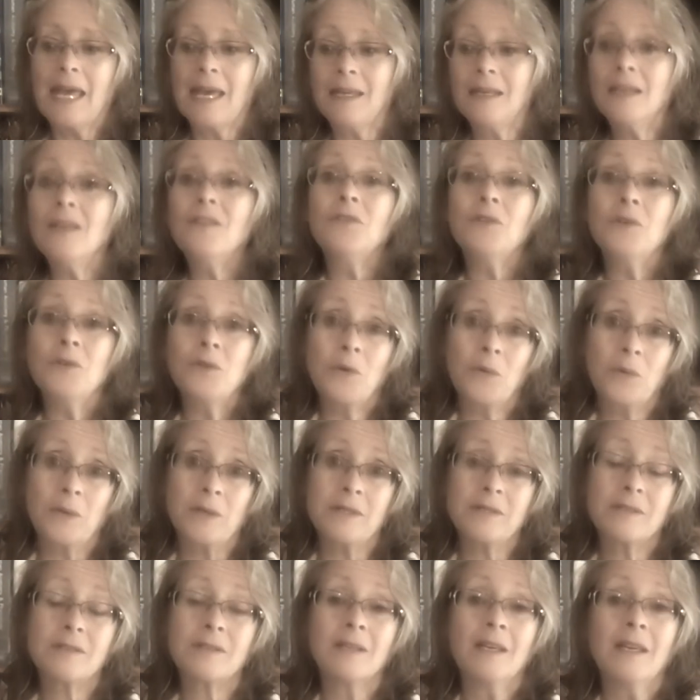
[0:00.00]
And if you
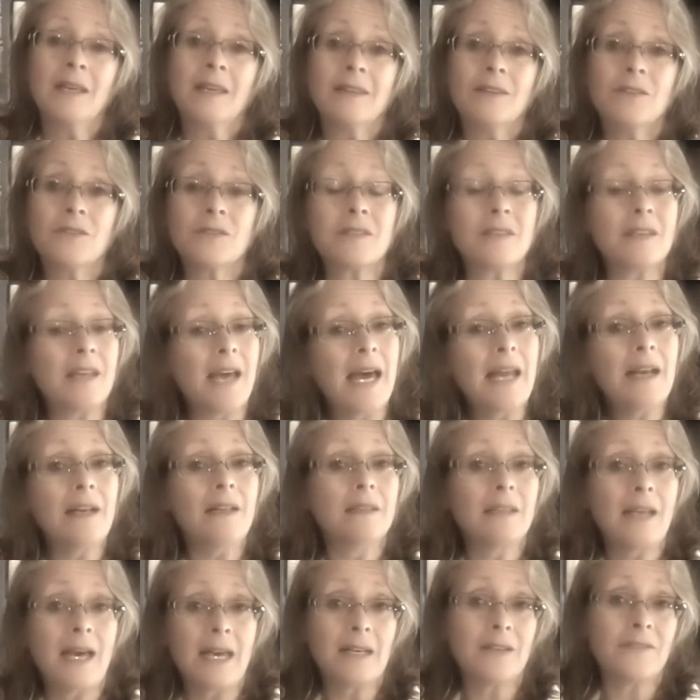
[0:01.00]
notice, there's not a
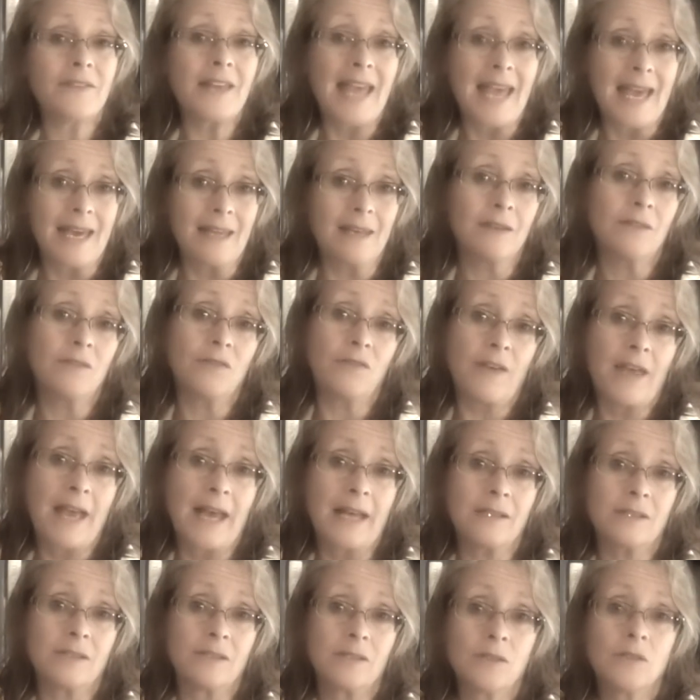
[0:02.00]
lot of added
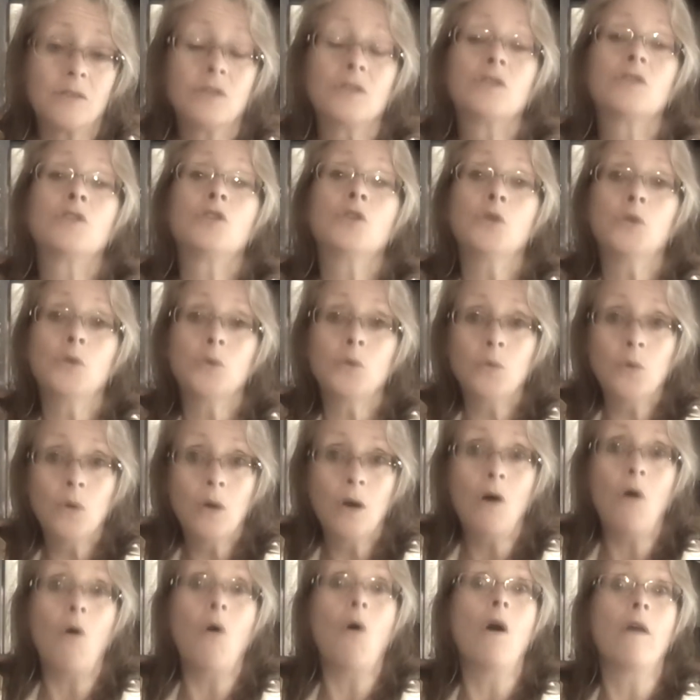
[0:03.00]
fats to
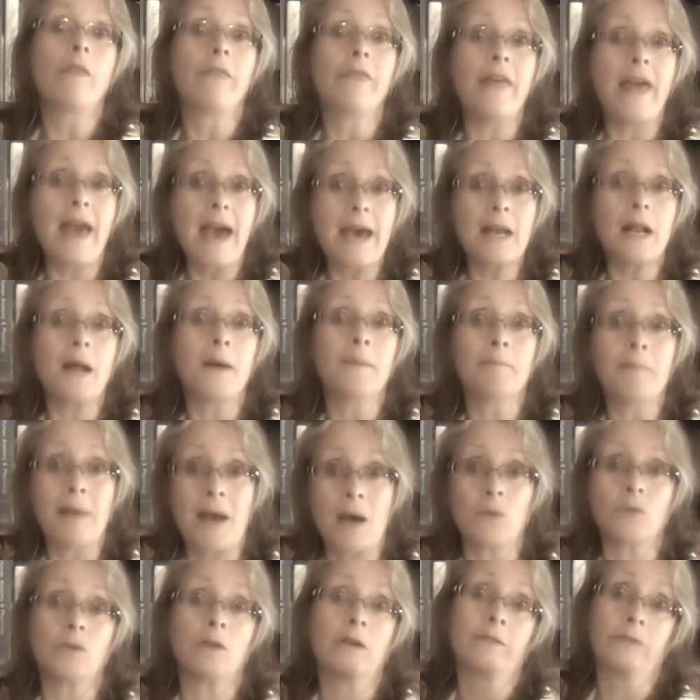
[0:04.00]
that
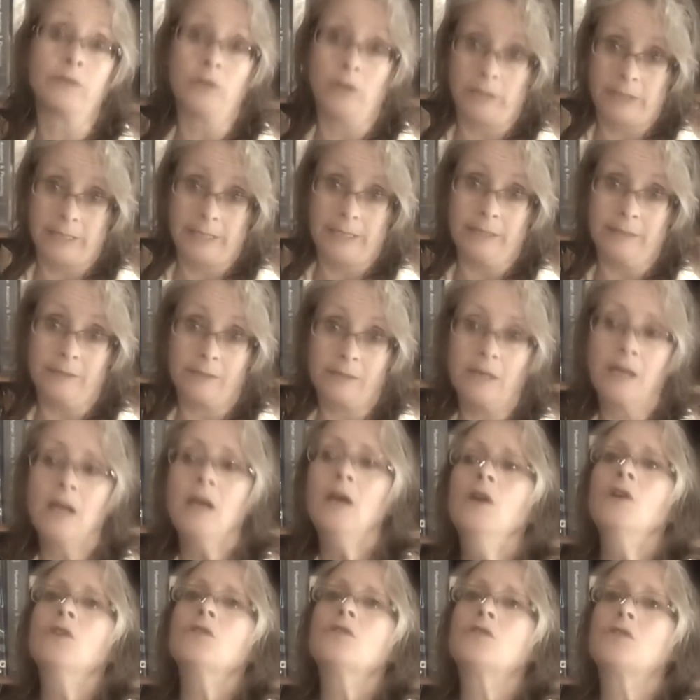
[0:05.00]
amount of cookies.
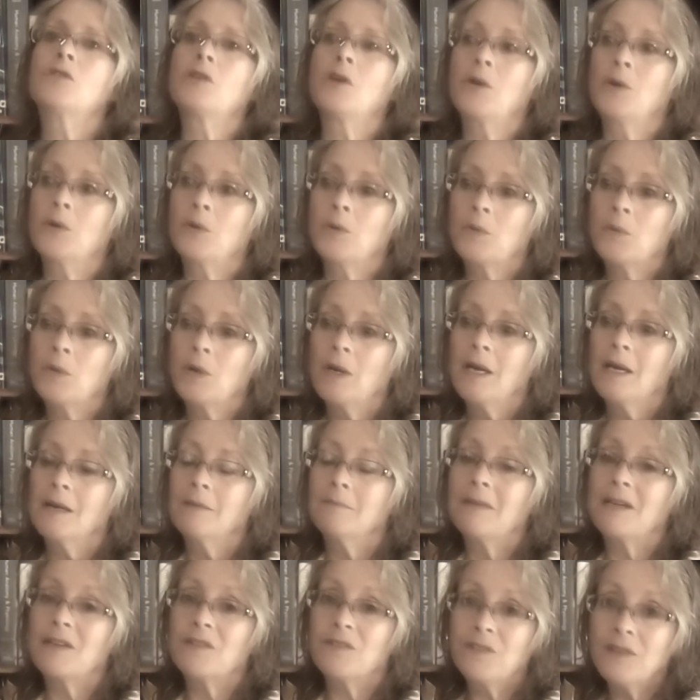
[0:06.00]
So
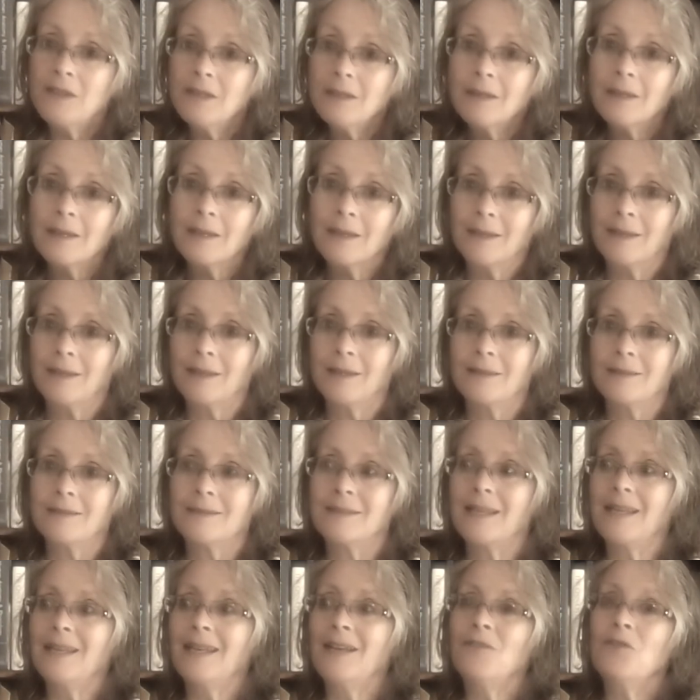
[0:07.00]
my feeling is
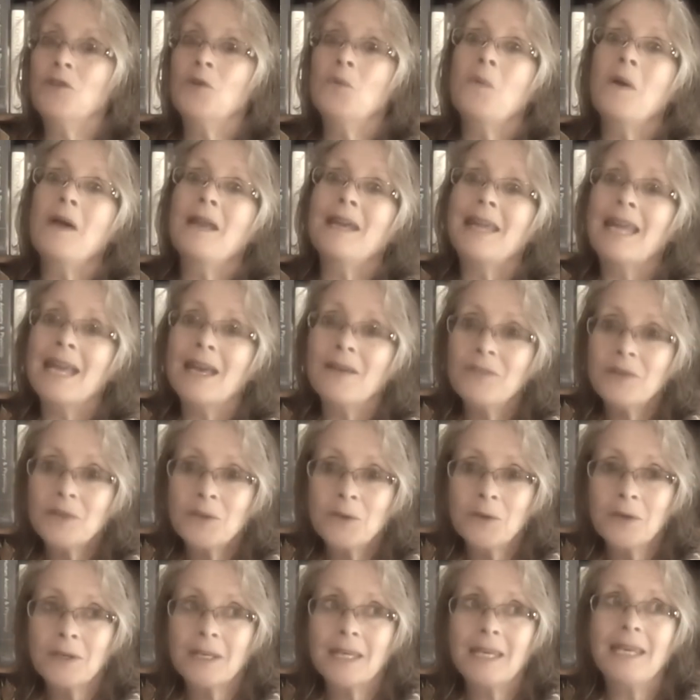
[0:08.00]
that if you want to have a
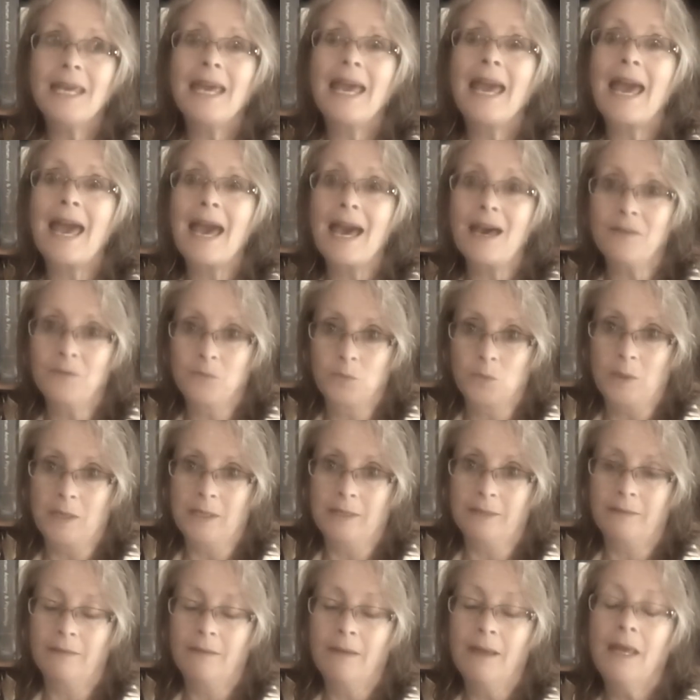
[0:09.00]
cookie, have
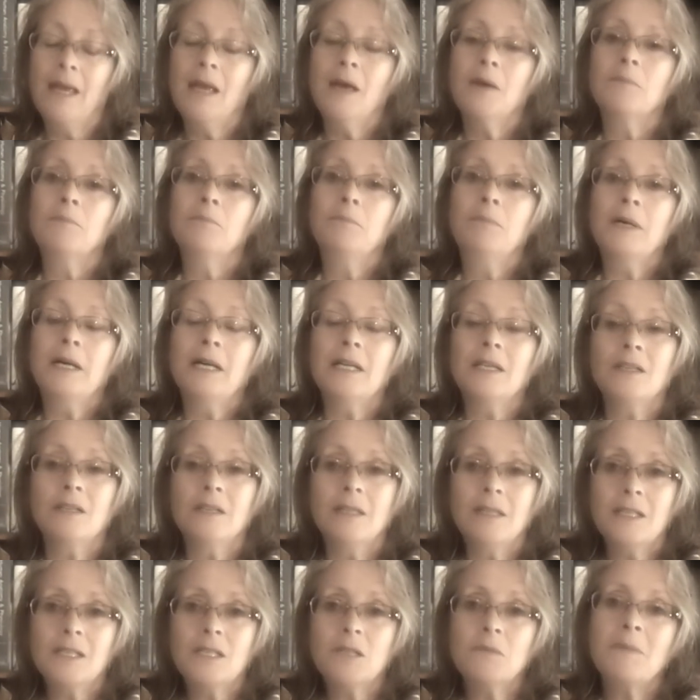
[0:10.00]
one. But you
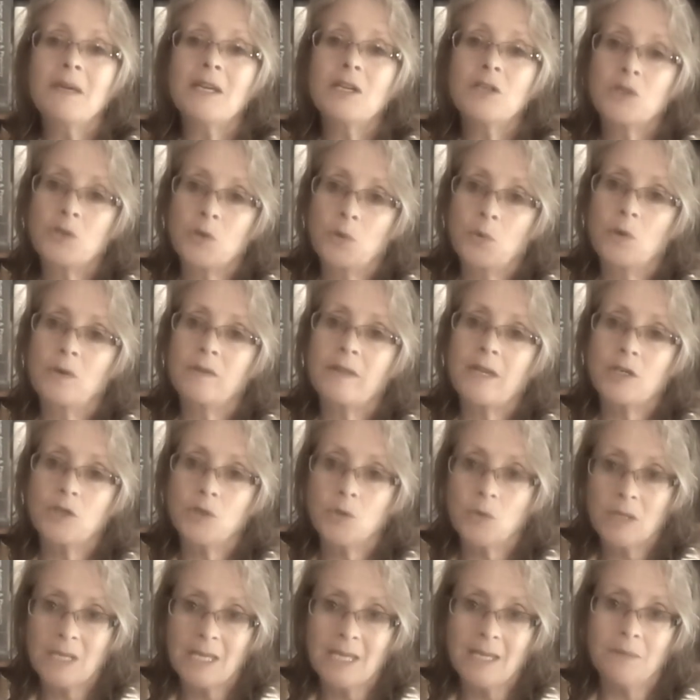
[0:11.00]
need to make sure that
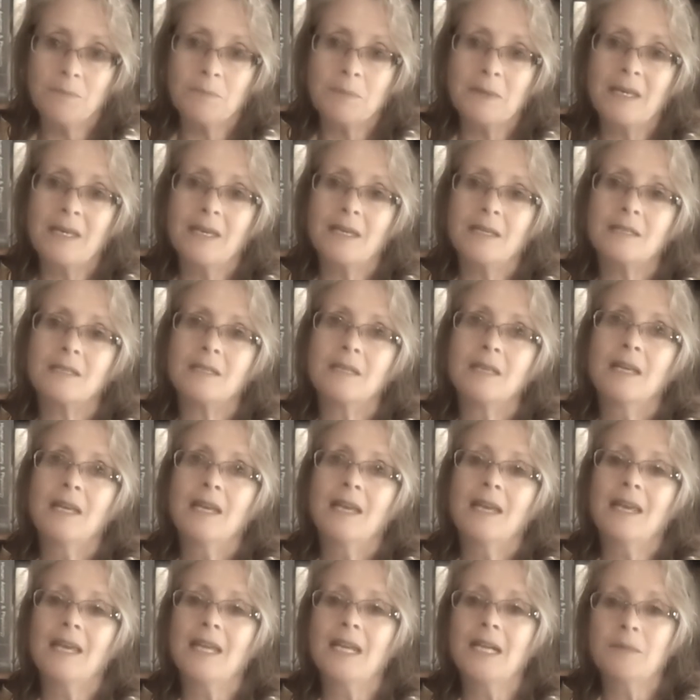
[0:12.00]
you keep it
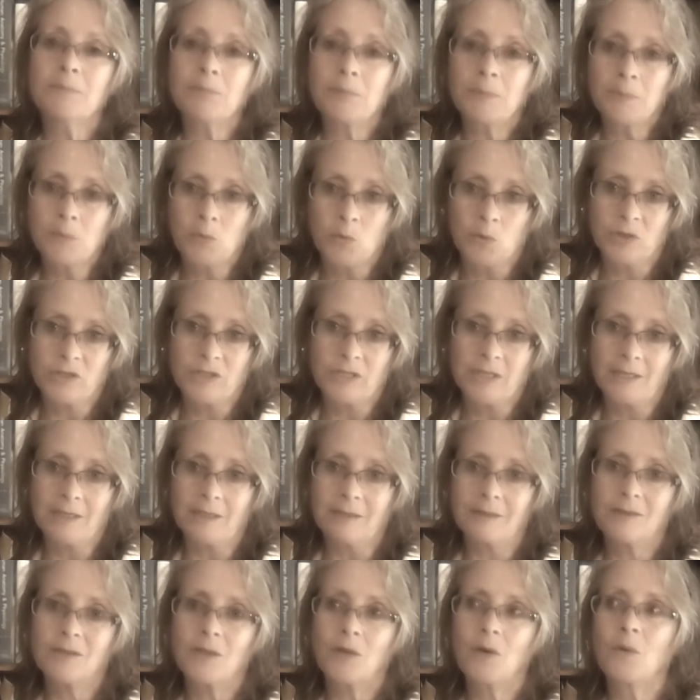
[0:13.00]
in a
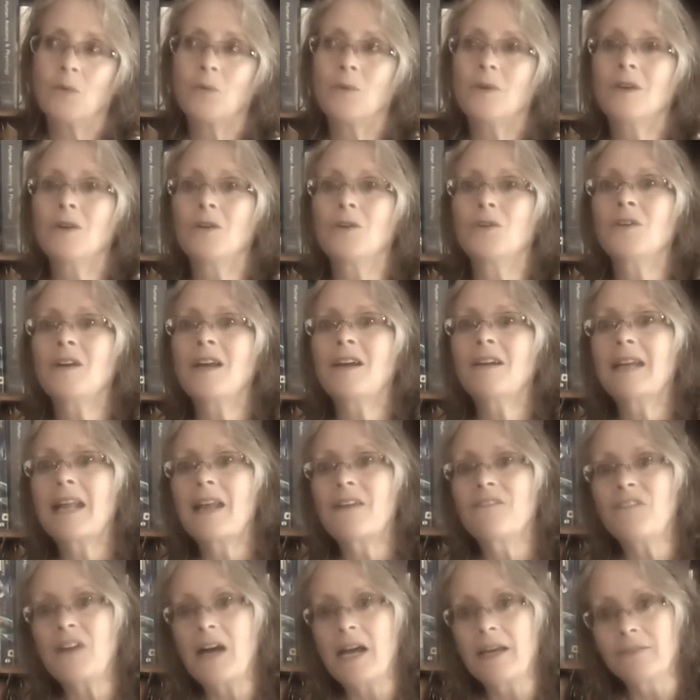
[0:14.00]
proportion. So, you know, you're not gonna
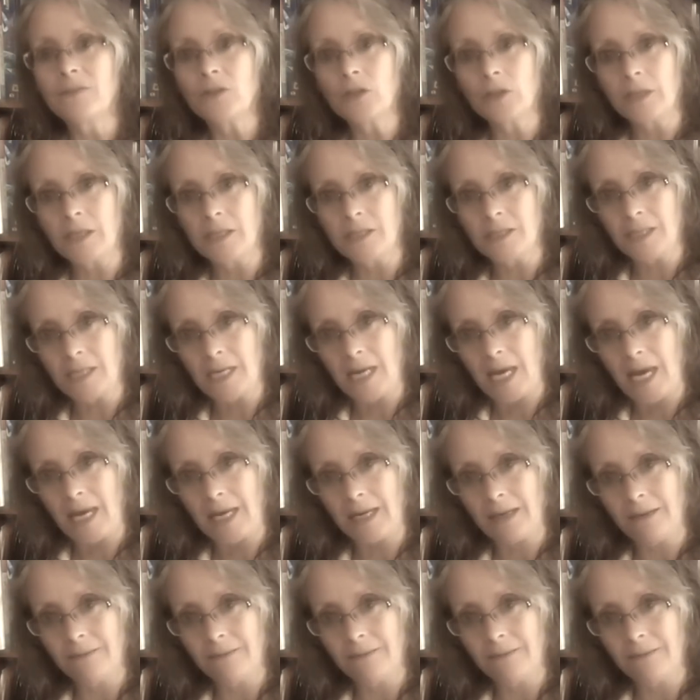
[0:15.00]
have 5 cookies a day.